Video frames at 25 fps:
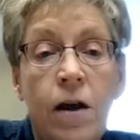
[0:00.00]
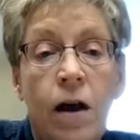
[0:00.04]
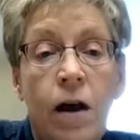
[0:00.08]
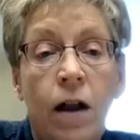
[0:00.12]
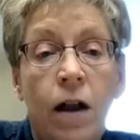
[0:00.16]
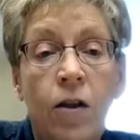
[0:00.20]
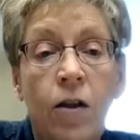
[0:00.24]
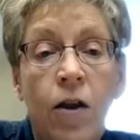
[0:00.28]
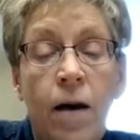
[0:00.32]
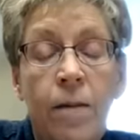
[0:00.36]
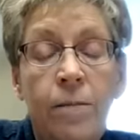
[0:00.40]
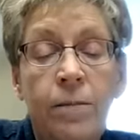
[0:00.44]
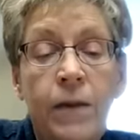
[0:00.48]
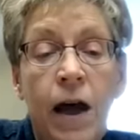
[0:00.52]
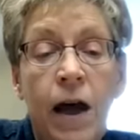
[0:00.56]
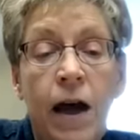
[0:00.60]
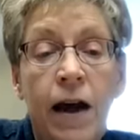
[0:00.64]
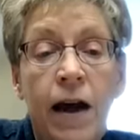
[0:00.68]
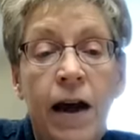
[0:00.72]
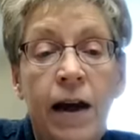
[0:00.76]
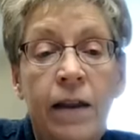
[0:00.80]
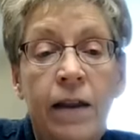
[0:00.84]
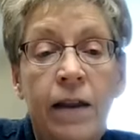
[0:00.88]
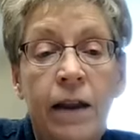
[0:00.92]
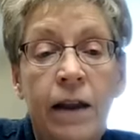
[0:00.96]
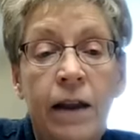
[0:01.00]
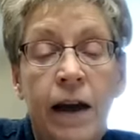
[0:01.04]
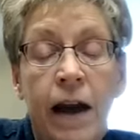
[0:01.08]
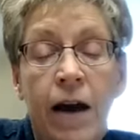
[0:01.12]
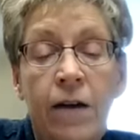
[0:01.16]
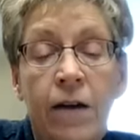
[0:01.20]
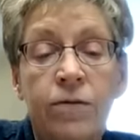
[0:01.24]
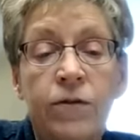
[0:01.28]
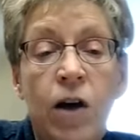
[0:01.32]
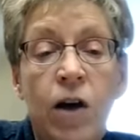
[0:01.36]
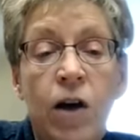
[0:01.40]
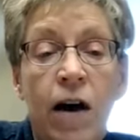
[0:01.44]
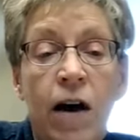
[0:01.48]
alumni that
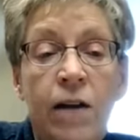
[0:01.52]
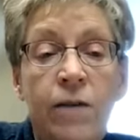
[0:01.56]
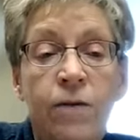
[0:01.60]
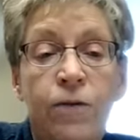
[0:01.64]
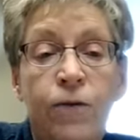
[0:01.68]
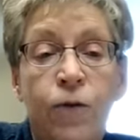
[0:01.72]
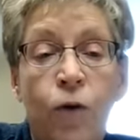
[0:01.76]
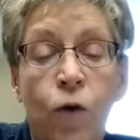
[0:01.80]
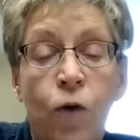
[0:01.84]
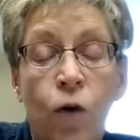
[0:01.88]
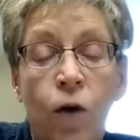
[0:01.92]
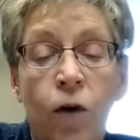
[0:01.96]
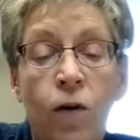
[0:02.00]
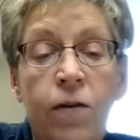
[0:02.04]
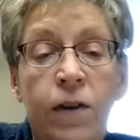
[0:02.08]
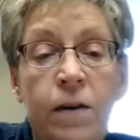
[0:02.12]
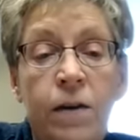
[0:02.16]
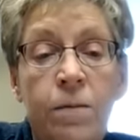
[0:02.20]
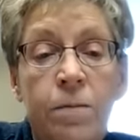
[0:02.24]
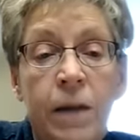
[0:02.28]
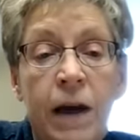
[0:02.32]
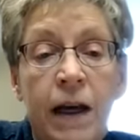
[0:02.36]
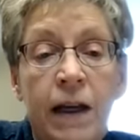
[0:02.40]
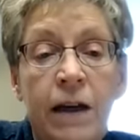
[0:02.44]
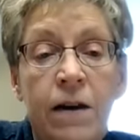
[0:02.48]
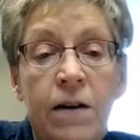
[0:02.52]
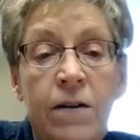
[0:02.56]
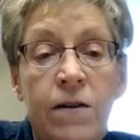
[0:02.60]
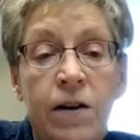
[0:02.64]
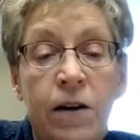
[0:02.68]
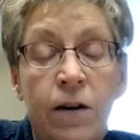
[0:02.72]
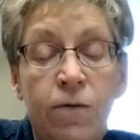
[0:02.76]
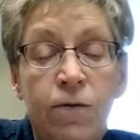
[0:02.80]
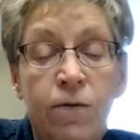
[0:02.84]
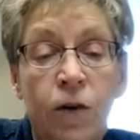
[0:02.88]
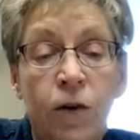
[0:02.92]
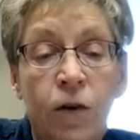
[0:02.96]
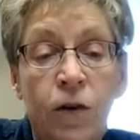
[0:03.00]
have gone forth and made a
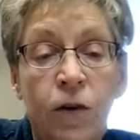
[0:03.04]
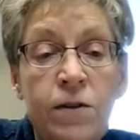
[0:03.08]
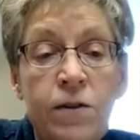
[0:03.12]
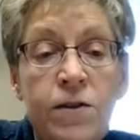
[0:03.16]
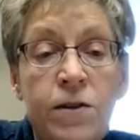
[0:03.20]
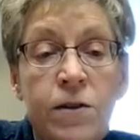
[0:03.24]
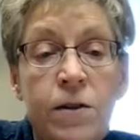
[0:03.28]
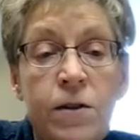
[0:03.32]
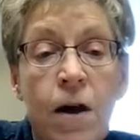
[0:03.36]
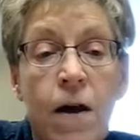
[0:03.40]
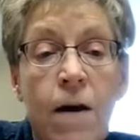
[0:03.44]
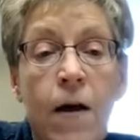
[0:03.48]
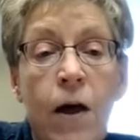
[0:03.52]
difference.